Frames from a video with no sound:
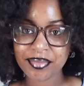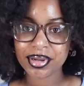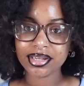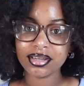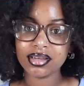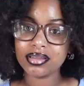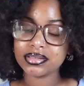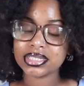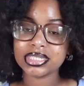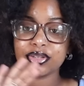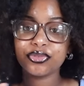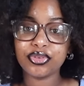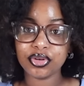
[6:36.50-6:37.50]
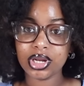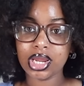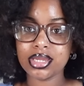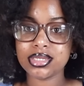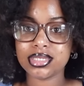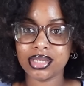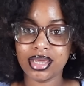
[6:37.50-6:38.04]
my loves, it's a few
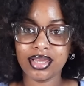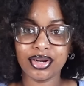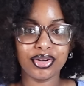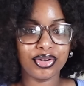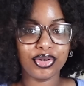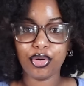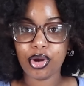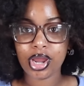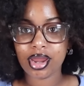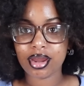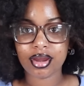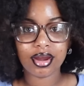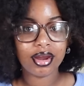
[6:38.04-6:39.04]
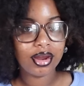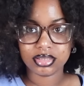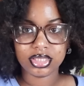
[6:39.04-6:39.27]
days later, new hair,